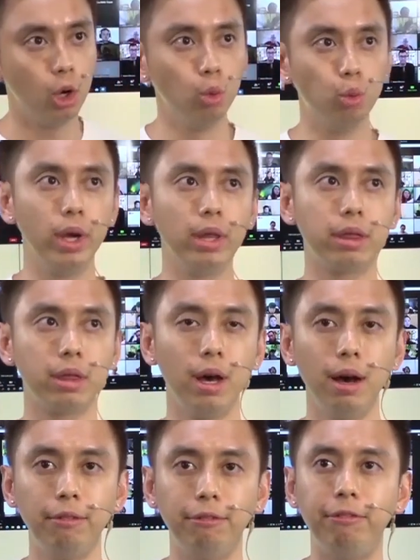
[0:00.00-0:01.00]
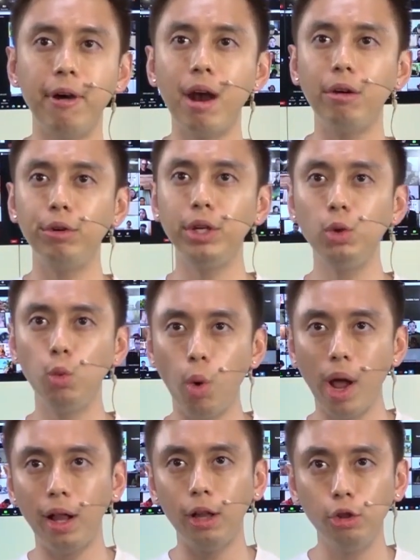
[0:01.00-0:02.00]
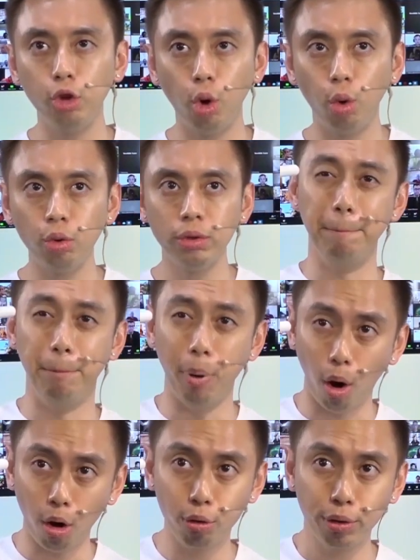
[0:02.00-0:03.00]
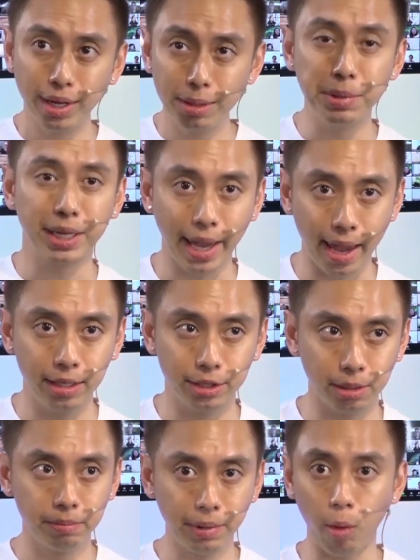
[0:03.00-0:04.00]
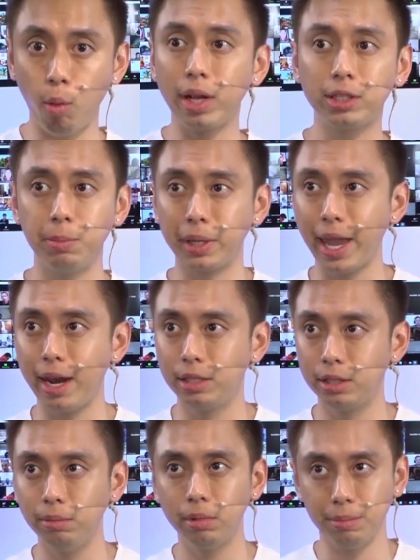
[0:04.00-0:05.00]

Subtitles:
with a very well-known, boring mechanism. Now, what is the mechanism? The